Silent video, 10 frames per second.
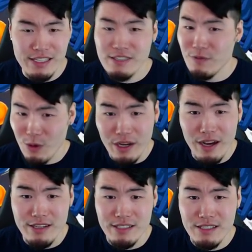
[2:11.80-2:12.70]
that's four
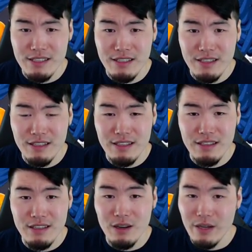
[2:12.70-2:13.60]
dodges.
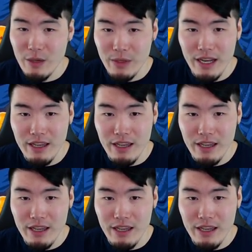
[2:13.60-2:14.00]
Okay, we got